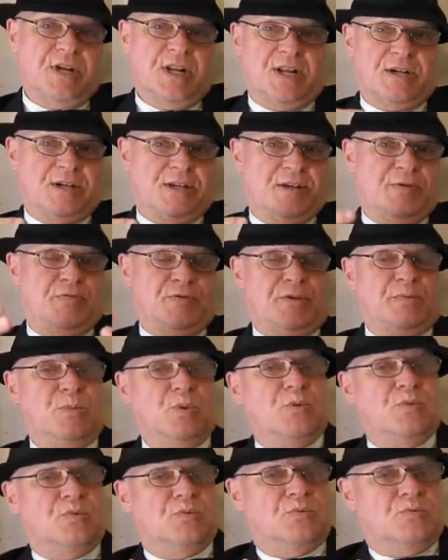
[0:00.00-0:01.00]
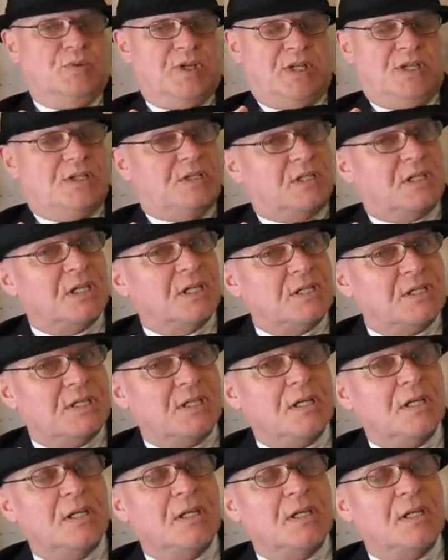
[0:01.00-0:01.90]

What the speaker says: and ungovernable entities.